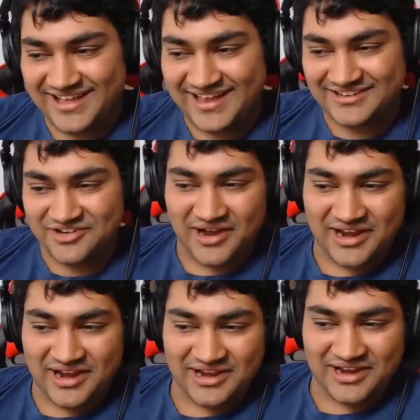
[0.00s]
And so
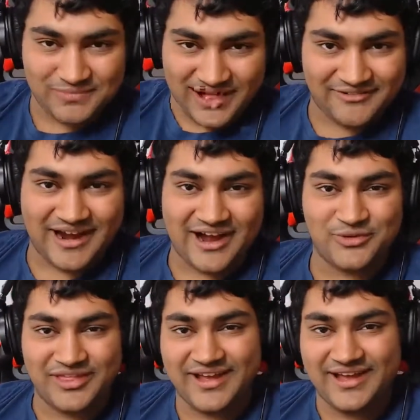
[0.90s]
I just wanted to play
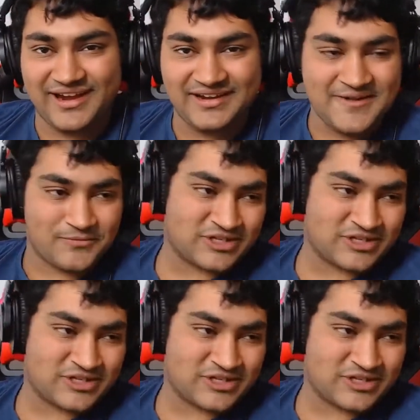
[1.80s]
around with it and